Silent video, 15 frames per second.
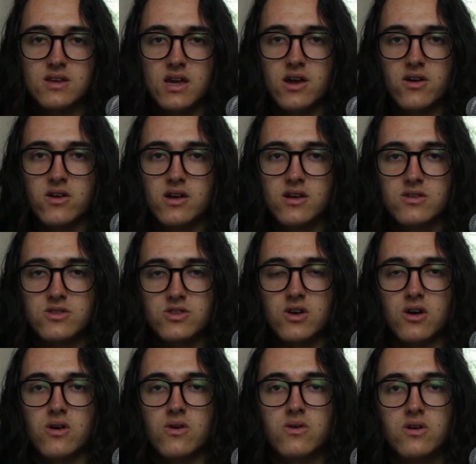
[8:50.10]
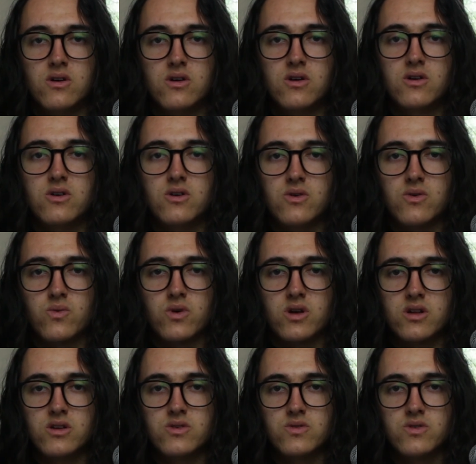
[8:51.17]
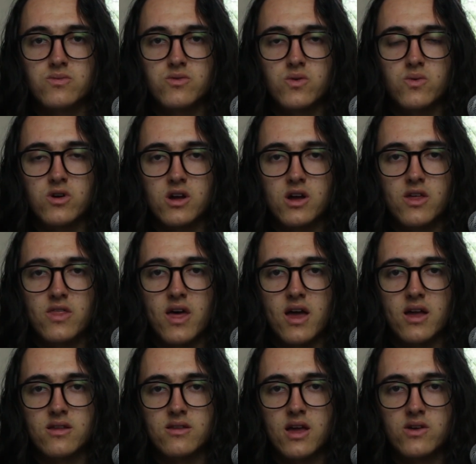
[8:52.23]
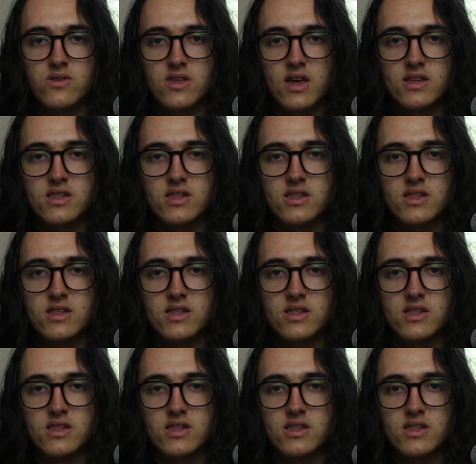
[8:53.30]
area, so we're going to do some more work on that. How's that